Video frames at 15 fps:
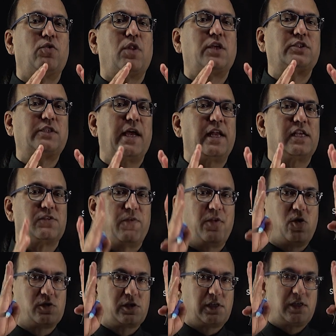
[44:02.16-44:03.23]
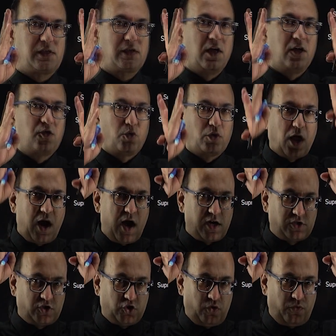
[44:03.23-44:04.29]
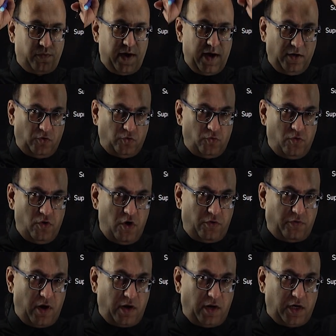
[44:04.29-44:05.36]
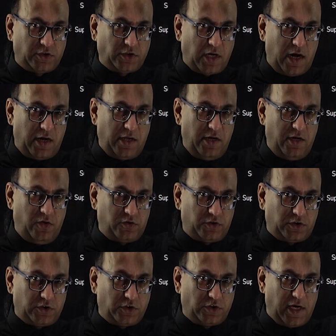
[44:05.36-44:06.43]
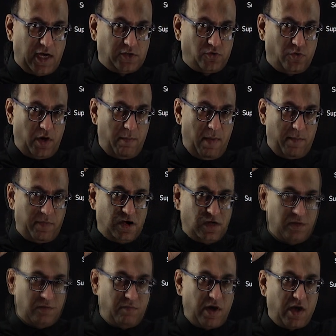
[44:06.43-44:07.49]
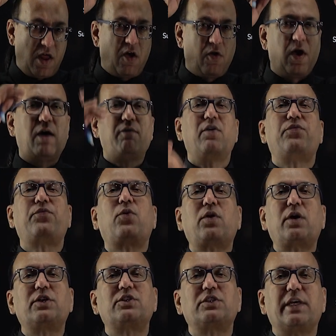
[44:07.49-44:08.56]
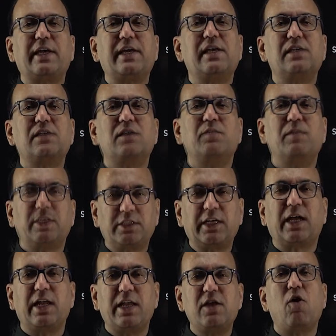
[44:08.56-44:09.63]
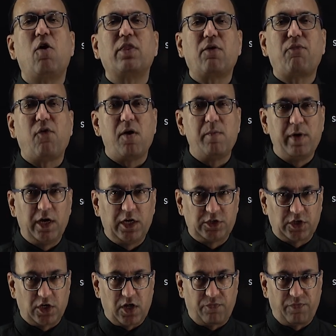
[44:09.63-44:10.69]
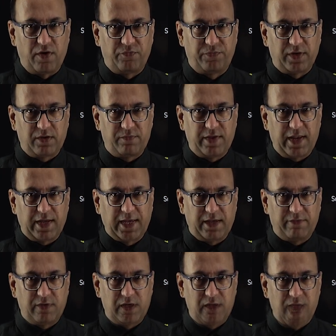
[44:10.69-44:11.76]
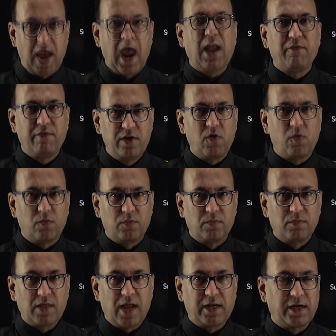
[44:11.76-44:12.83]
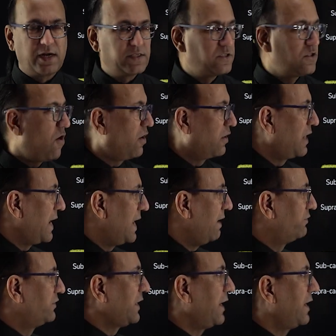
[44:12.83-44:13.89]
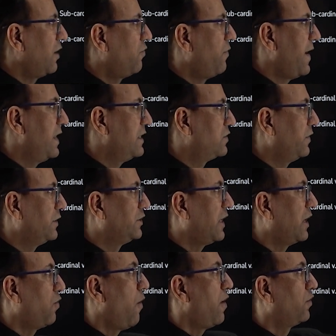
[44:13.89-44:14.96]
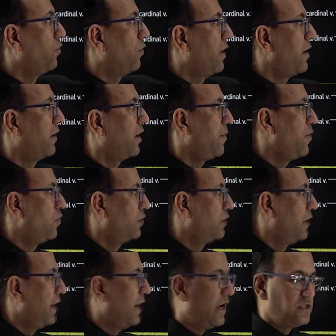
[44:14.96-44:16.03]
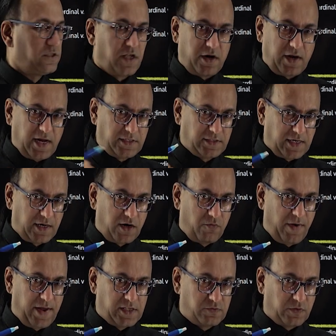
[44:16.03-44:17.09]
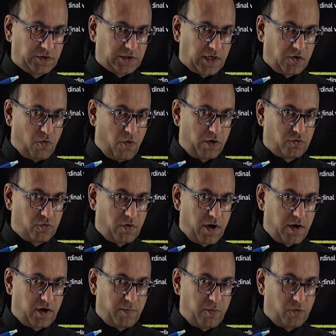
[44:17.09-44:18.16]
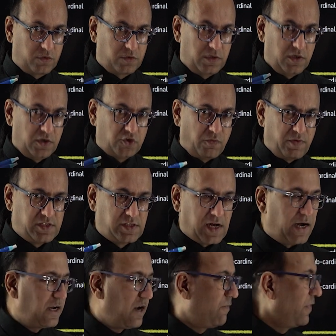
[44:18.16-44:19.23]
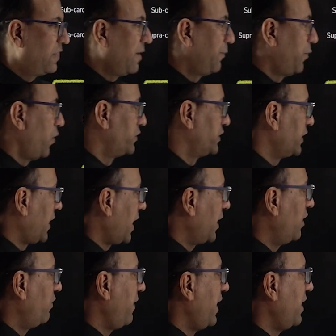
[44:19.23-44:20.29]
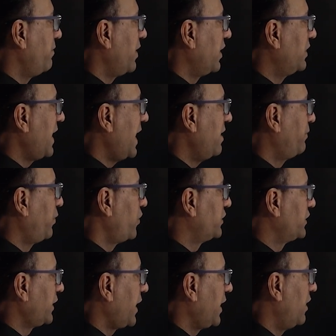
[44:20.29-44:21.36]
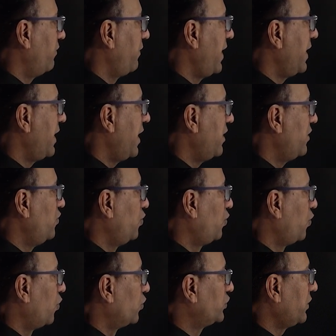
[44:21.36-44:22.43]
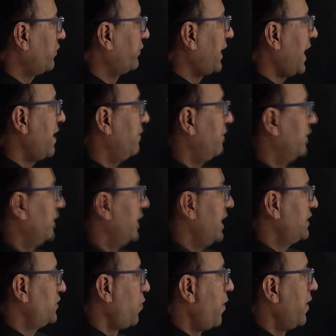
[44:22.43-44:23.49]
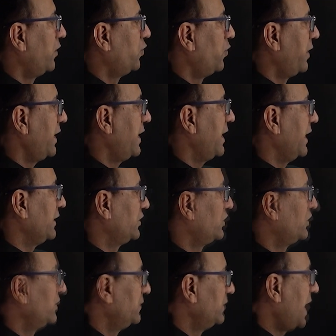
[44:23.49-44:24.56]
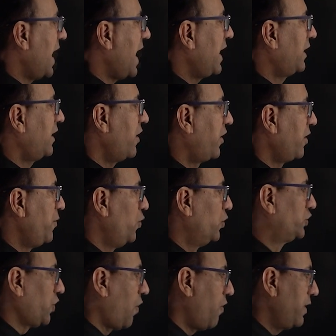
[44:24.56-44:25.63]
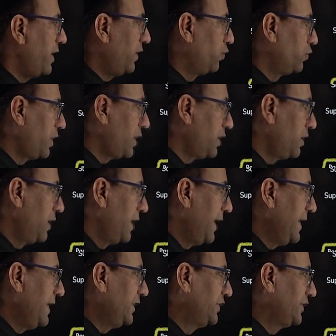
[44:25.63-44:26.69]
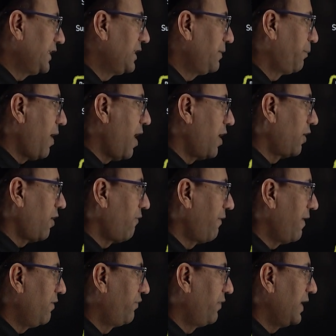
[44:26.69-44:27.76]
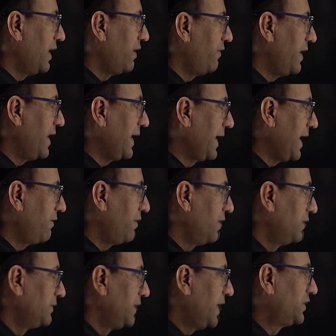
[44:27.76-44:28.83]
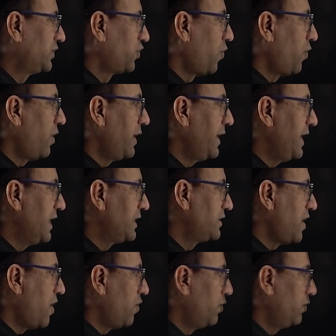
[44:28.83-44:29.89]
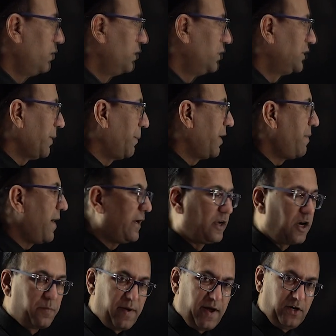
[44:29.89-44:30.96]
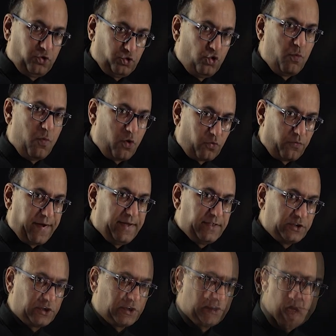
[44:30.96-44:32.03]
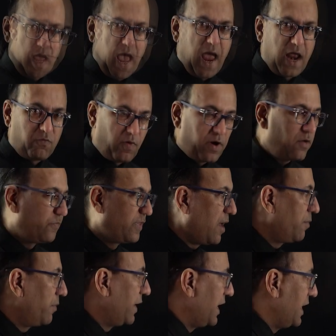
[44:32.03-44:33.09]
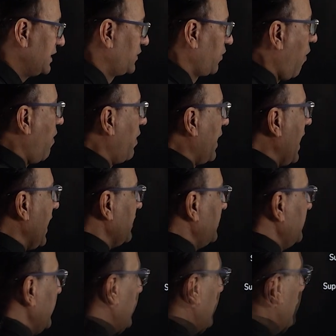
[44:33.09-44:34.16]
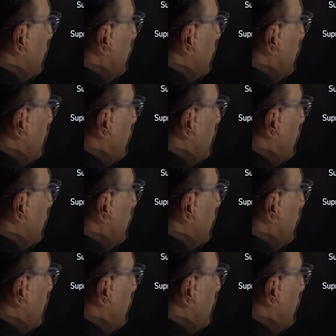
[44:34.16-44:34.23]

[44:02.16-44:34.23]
the sinus venosus through the heart tube into truncus arteriosus, as you remember. But now, our focus is basically on the formation of inferior vena cava, and we know that it is not the left-sided veins which are going to contribute, it is the right-sided veins which are going to contribute. So we started with the posterior cardinal vein, but then posterior cardinal vein in due course of time is going to regress and contributes only to the initial part of inferior vena cava. Its role is now supplemented by two more veins, and one of them is called as the